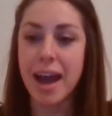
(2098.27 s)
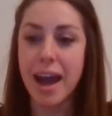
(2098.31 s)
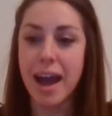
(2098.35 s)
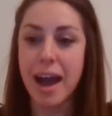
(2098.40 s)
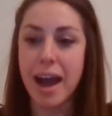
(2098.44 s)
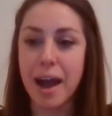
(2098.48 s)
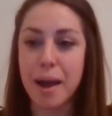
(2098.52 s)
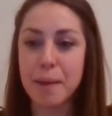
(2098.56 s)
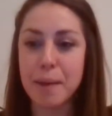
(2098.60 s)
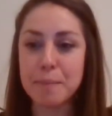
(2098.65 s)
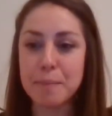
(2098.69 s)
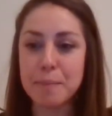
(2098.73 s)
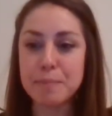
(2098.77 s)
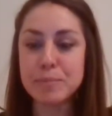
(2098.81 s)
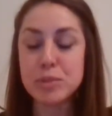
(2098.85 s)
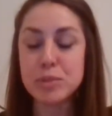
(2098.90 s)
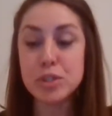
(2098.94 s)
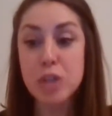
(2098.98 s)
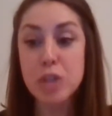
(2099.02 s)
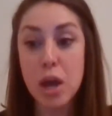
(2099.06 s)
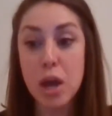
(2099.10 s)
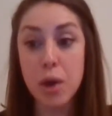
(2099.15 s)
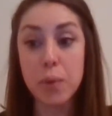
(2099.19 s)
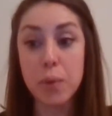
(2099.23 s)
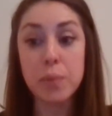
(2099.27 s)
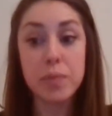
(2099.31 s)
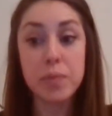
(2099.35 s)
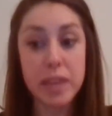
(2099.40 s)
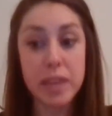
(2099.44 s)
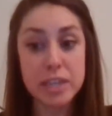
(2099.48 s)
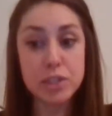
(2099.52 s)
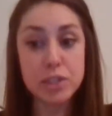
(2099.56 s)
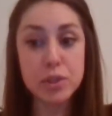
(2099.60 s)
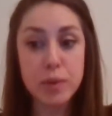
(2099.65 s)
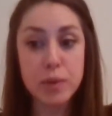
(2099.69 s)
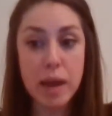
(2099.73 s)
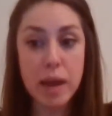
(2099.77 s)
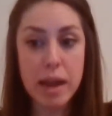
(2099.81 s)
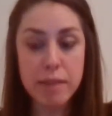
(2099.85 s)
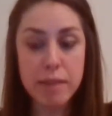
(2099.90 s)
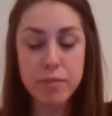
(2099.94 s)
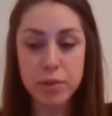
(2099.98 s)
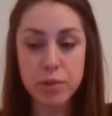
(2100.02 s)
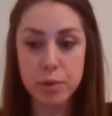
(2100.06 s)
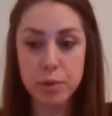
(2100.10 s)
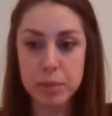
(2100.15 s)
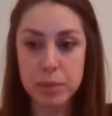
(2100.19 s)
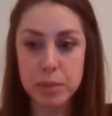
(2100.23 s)
Um, so they do
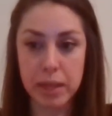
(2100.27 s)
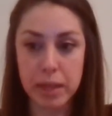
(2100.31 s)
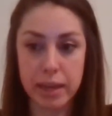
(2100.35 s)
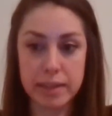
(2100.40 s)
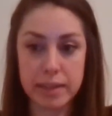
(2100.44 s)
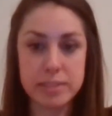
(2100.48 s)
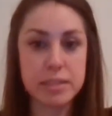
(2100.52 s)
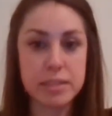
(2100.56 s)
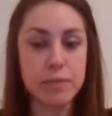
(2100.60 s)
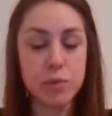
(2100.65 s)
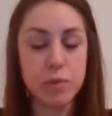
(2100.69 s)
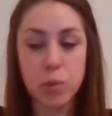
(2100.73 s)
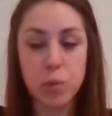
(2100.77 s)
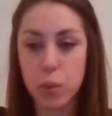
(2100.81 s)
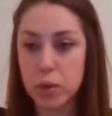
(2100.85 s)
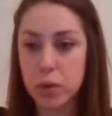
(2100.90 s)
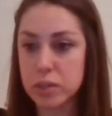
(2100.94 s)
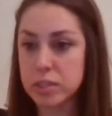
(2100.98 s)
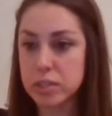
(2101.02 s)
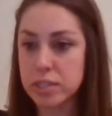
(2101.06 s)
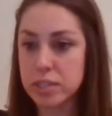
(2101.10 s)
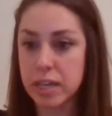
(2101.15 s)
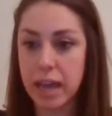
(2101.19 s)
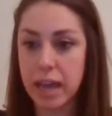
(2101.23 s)
have their place. Of course,